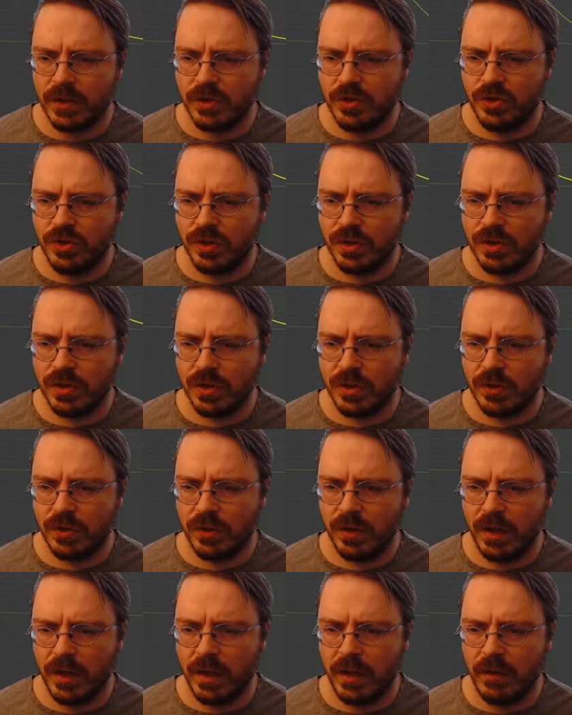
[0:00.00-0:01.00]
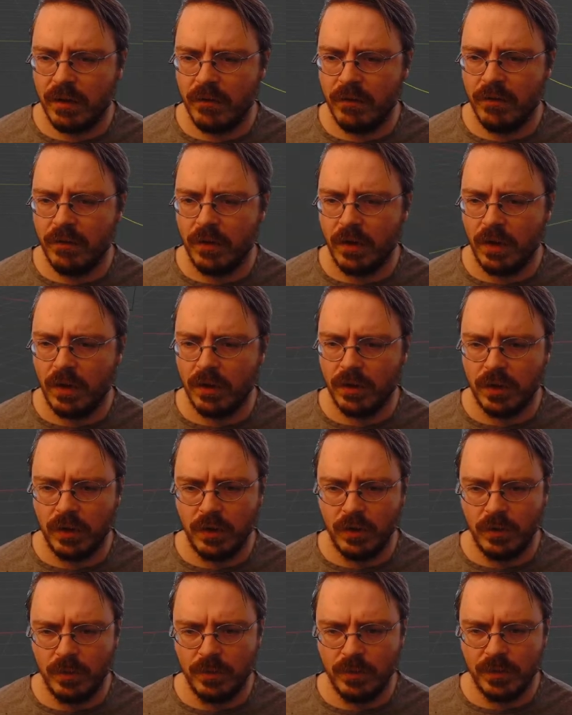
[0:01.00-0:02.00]
is just creating
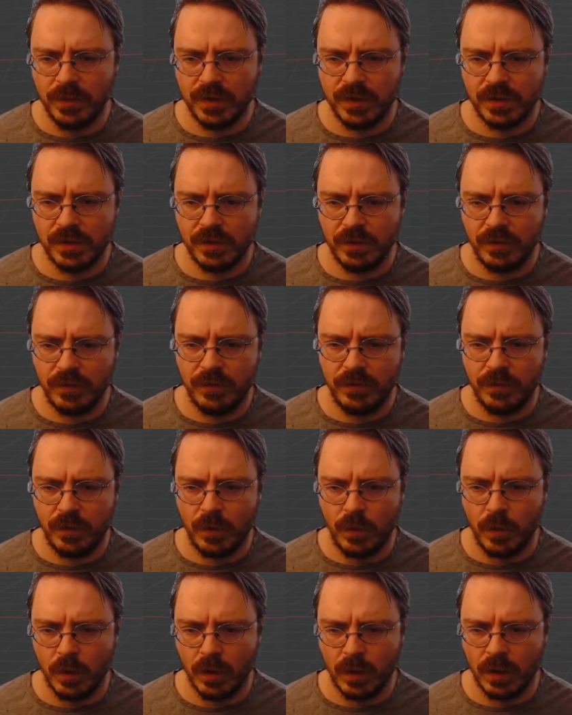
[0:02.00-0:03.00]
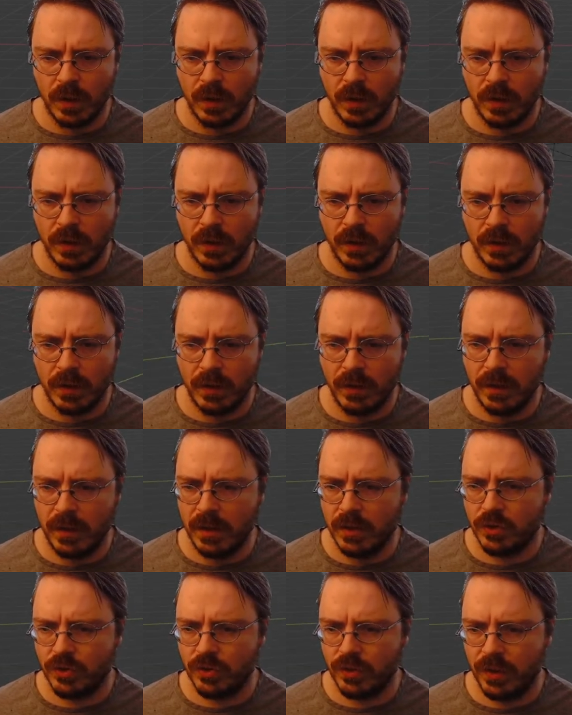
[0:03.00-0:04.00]
volumes for
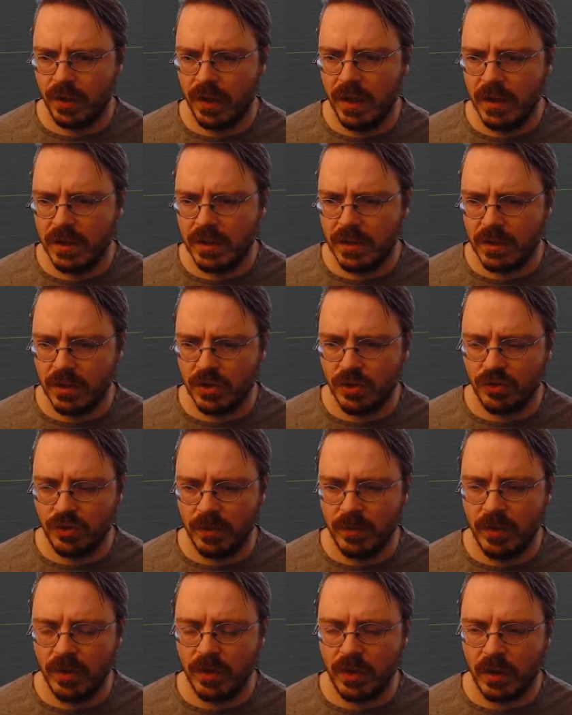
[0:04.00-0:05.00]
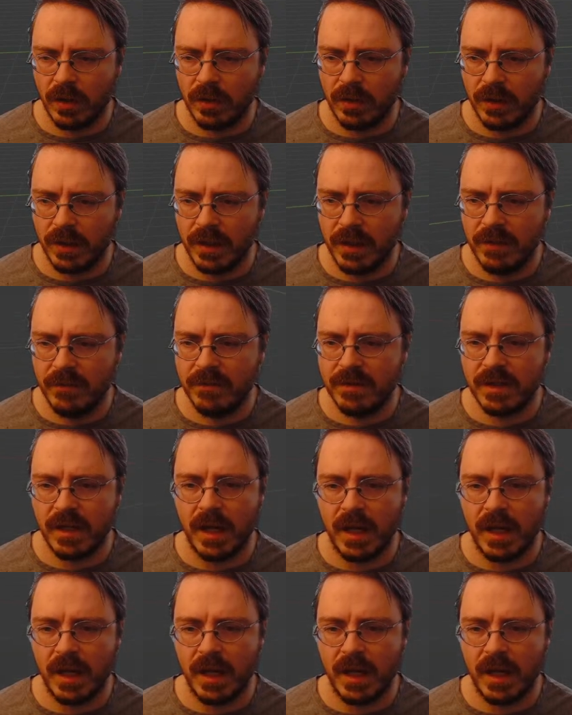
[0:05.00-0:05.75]
the tree to distribute our leaves.